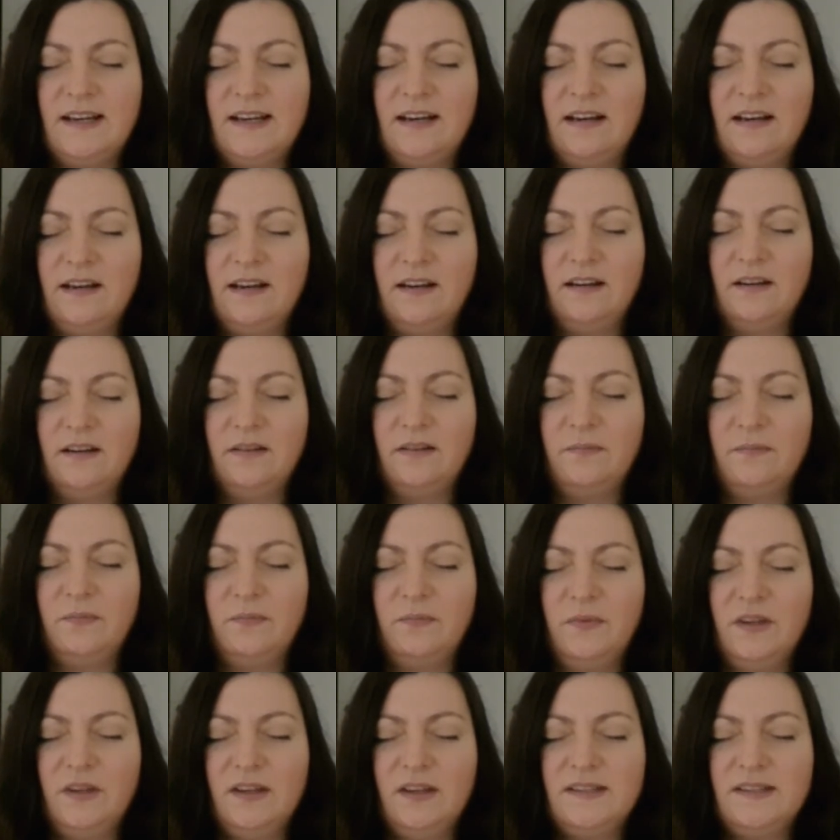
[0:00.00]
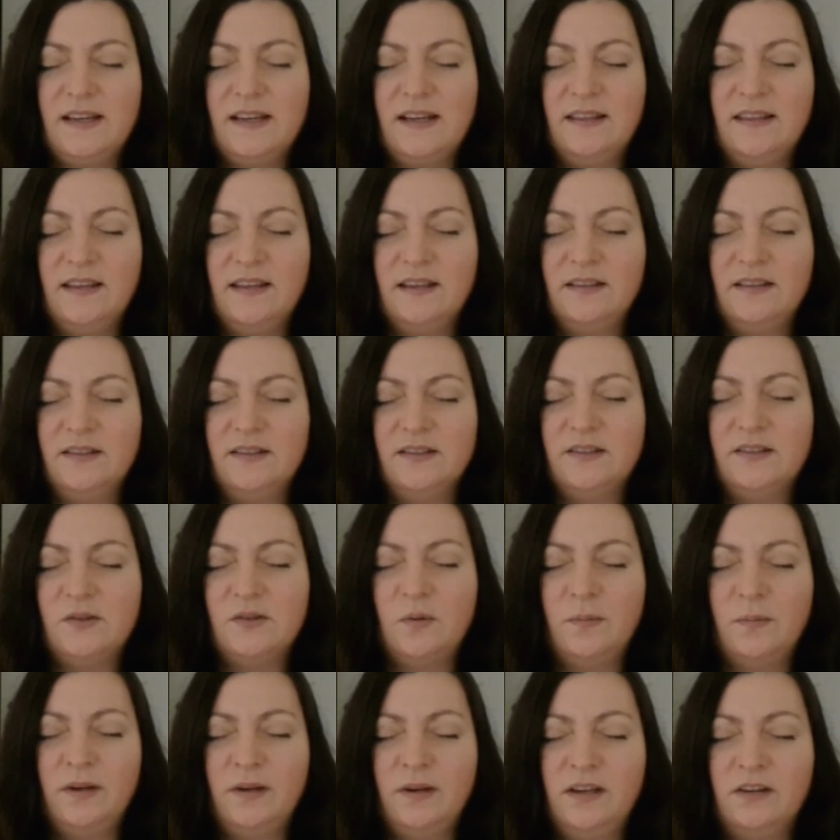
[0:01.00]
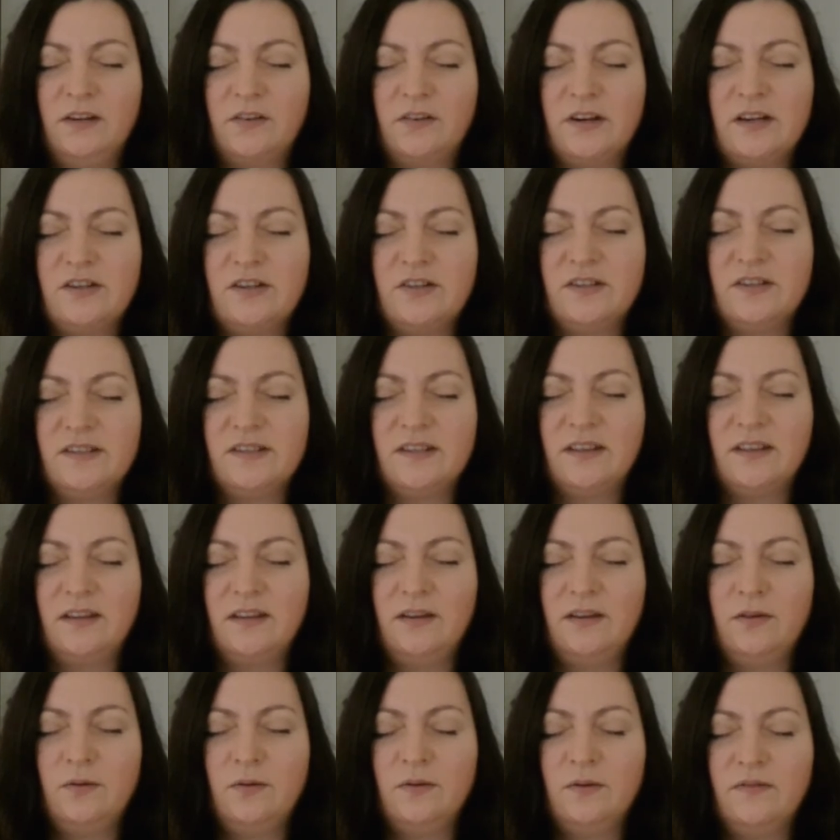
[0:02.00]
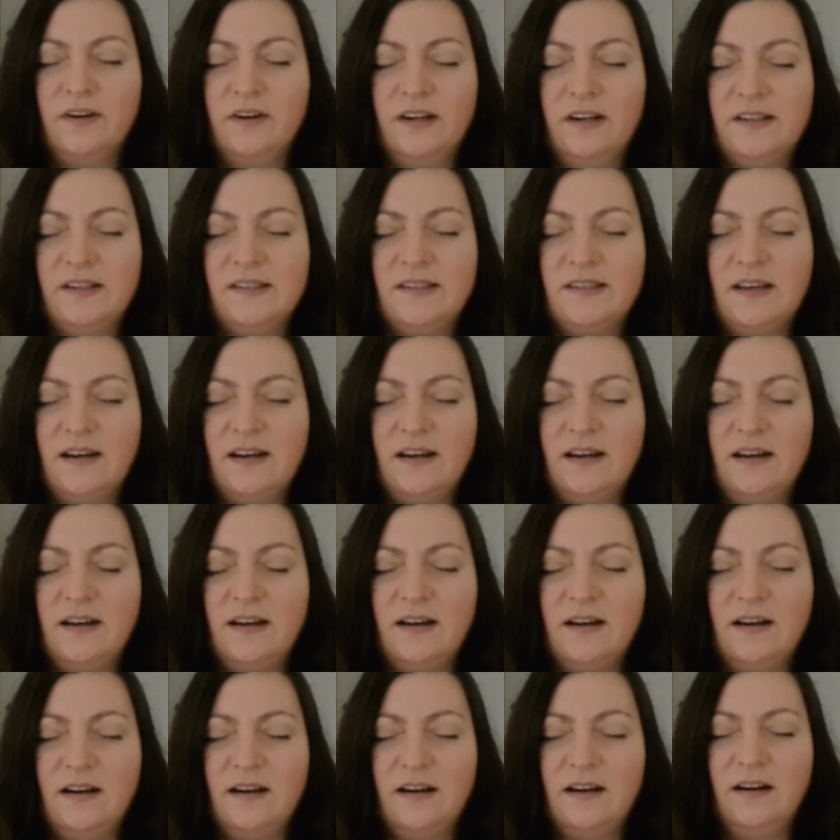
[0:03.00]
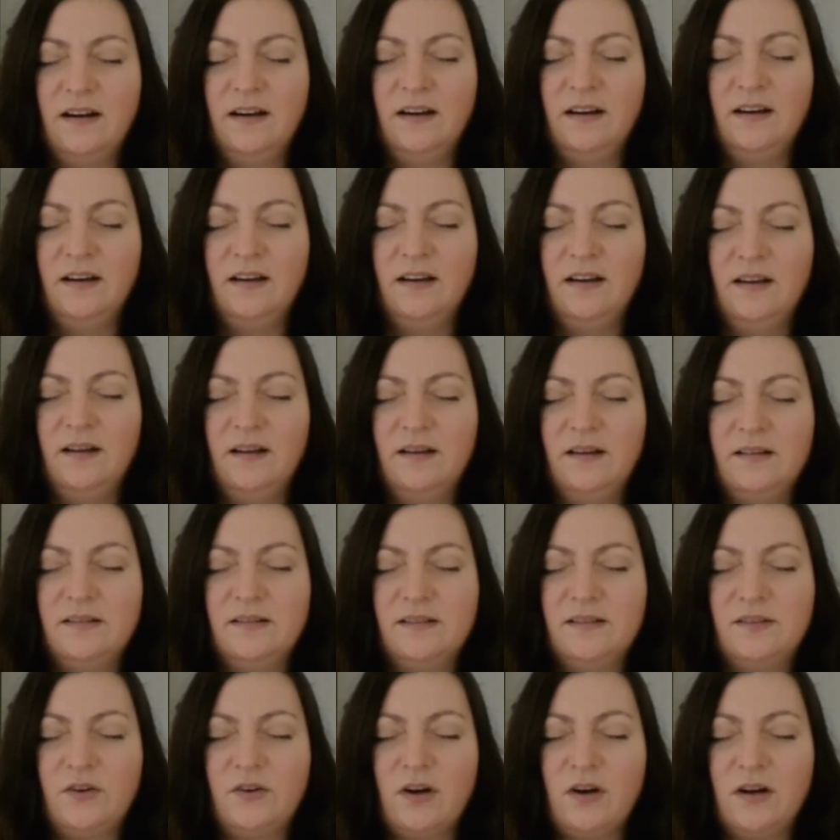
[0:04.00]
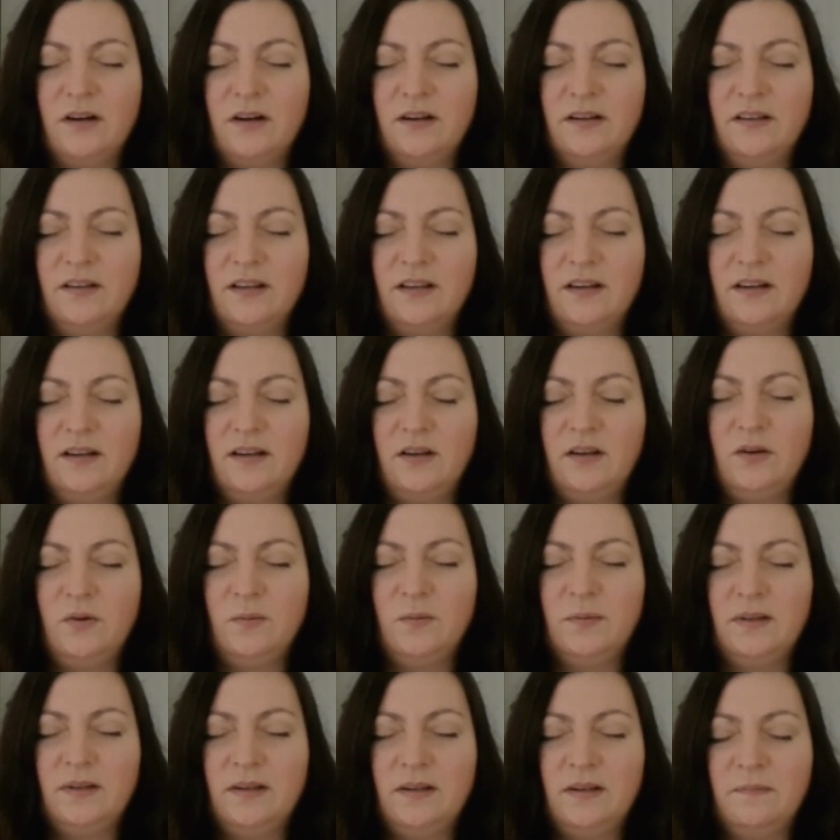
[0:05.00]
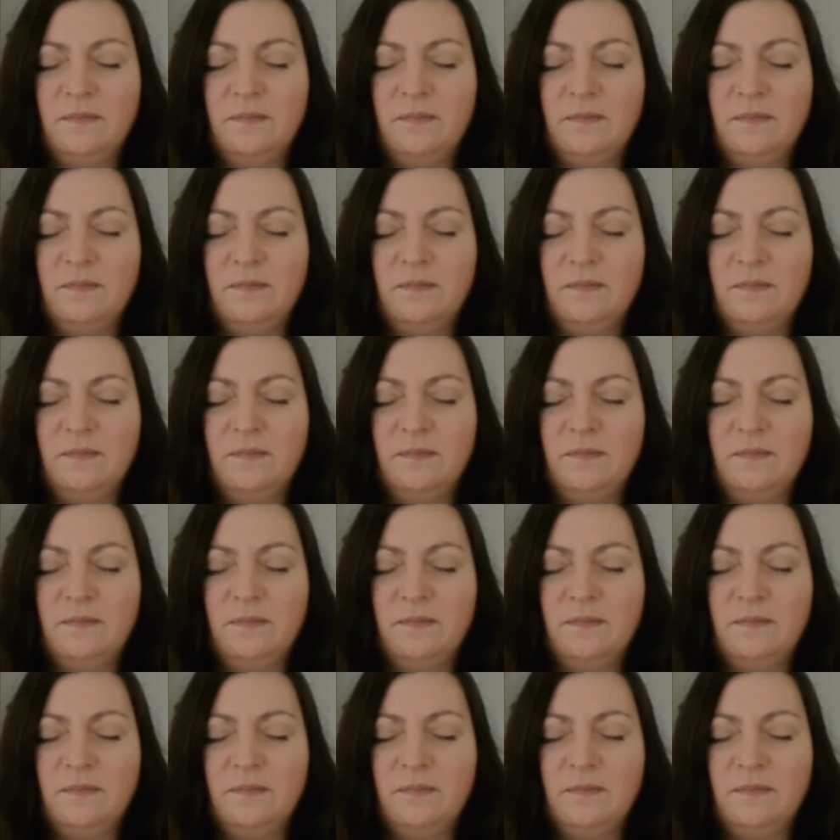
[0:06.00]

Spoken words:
like he said that there's so many creatures in the universe that are stronger than human.